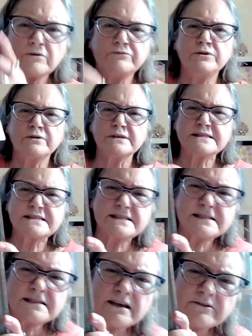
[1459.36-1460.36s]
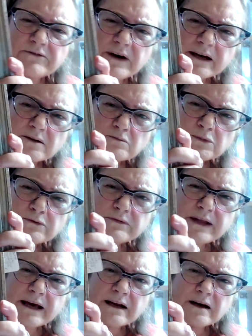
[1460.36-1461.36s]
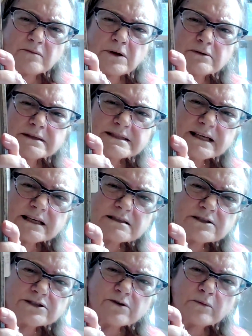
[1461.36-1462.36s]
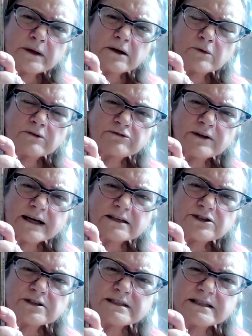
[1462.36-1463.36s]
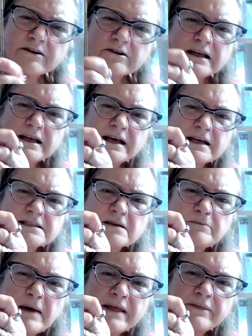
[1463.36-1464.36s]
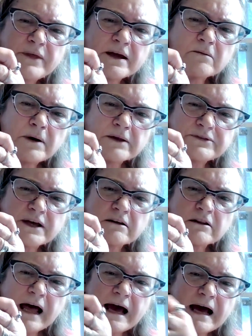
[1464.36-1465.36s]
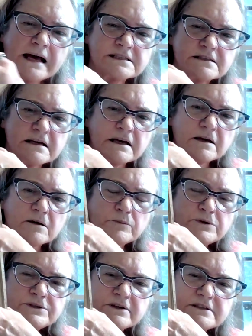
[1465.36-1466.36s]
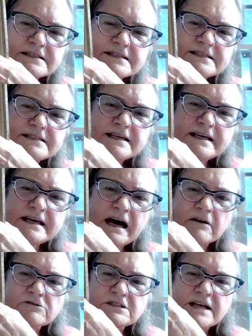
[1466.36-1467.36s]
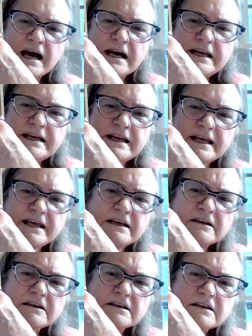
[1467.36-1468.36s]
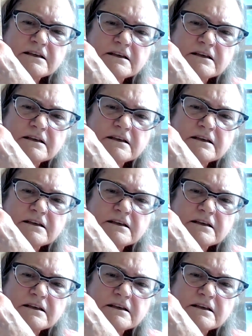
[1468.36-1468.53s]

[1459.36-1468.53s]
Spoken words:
don't know if you can see if I can move that up. No, it's getting so many reflections here. That's a bad thing about the glass. But you can see how tiny